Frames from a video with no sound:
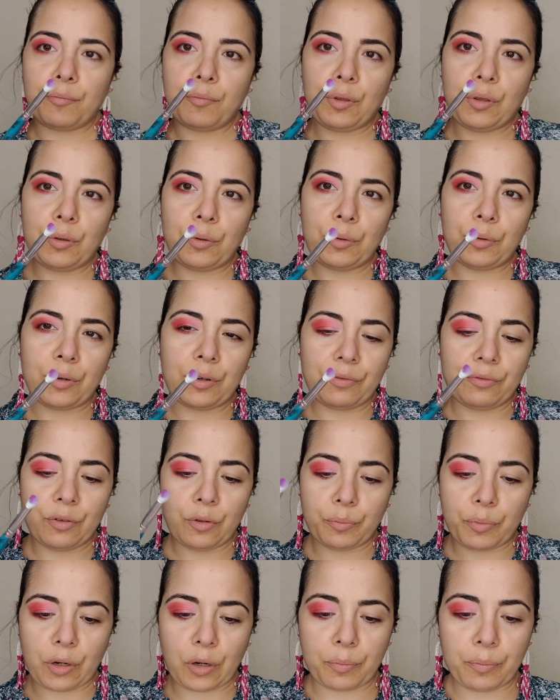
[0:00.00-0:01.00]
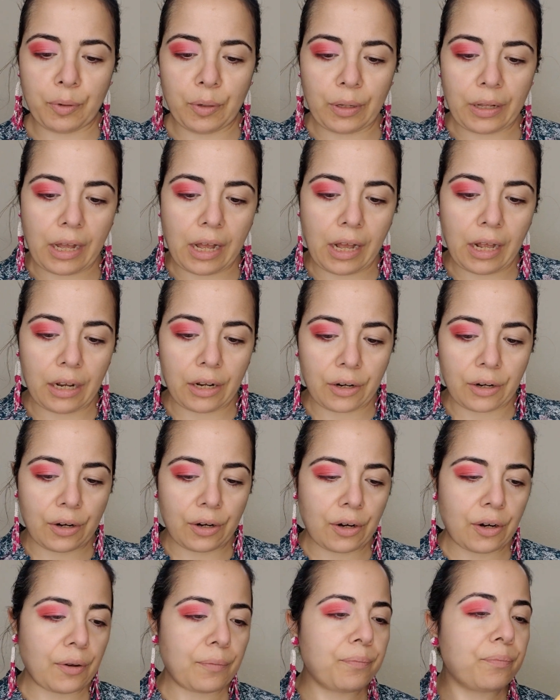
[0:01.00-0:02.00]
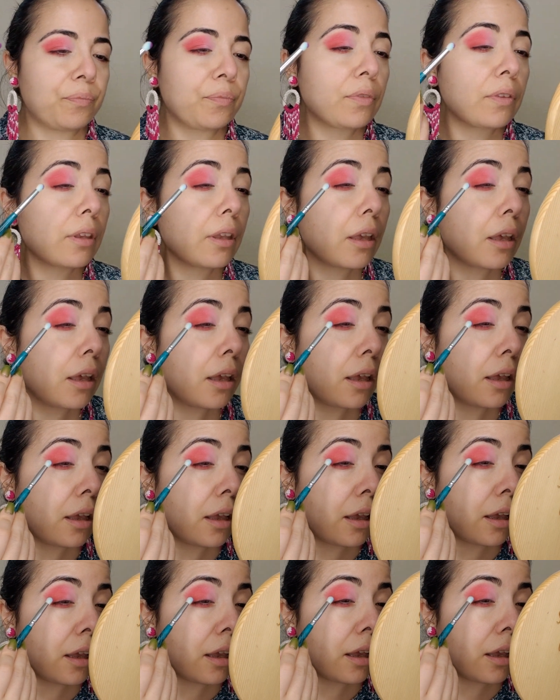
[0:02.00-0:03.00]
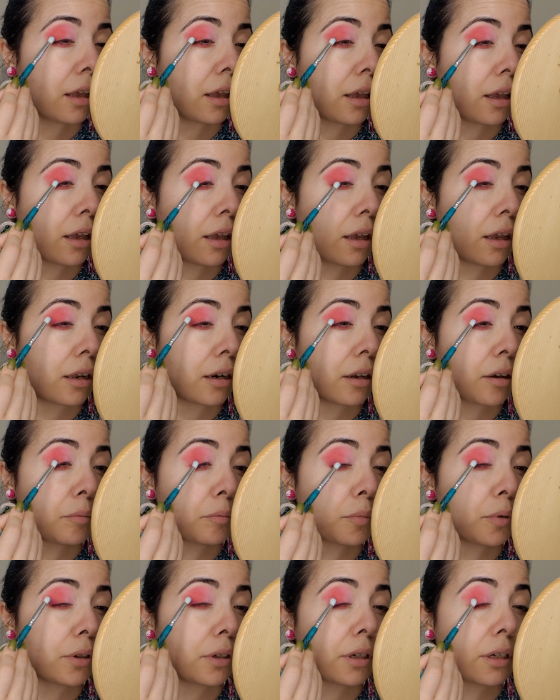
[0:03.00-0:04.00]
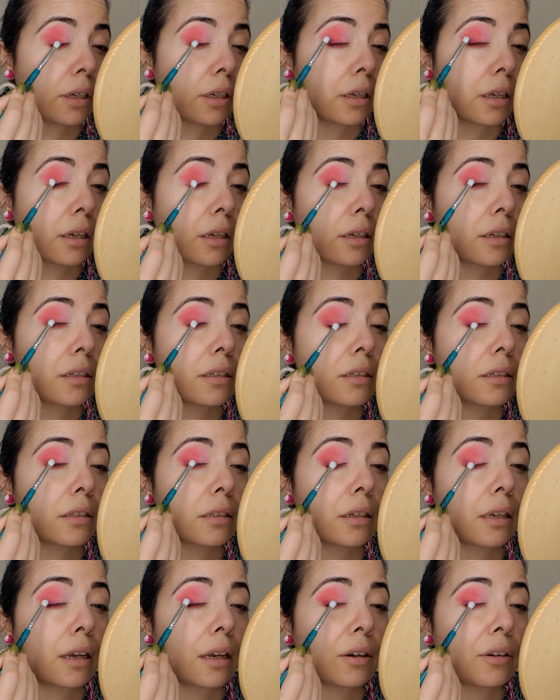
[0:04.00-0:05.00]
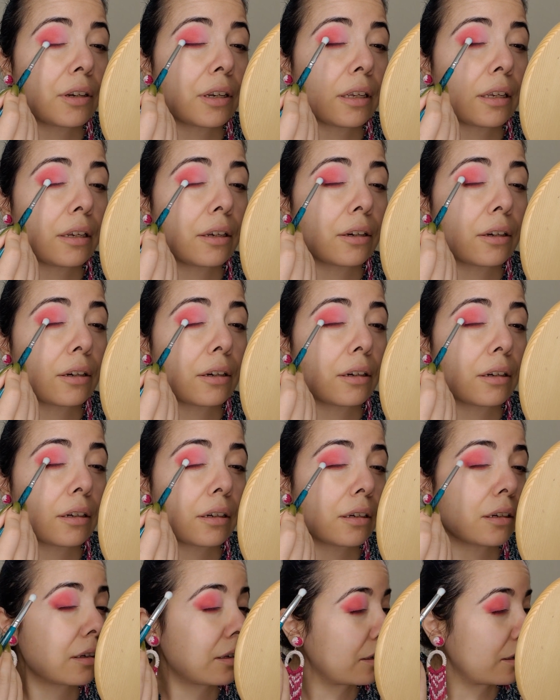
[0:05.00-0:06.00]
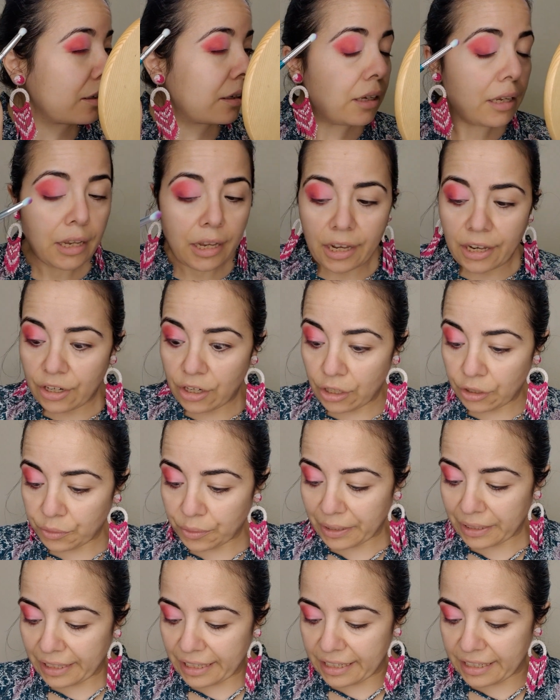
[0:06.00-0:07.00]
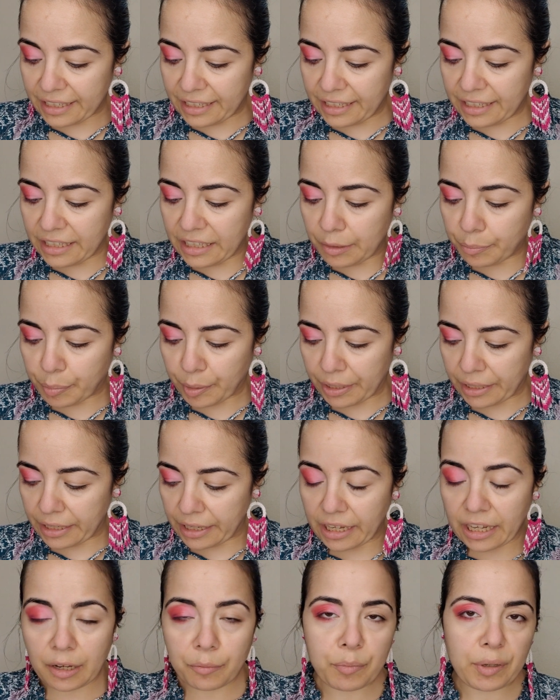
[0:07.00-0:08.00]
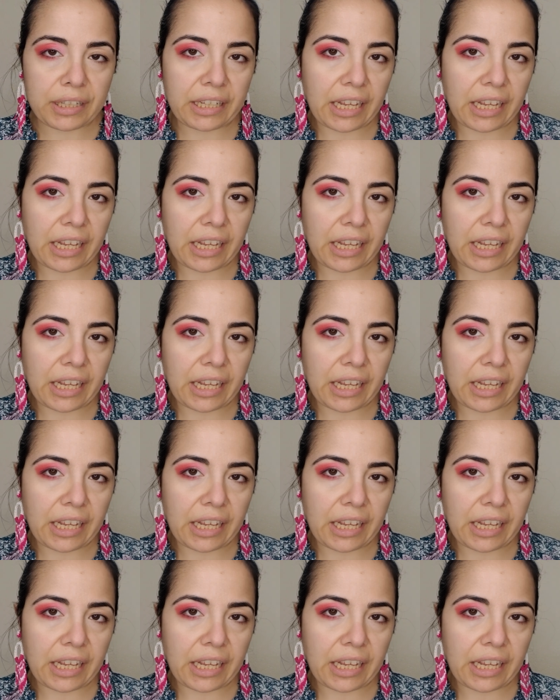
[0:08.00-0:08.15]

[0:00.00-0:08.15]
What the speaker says: Beautiful purple color. And I'm putting it out here. Not really deepening, but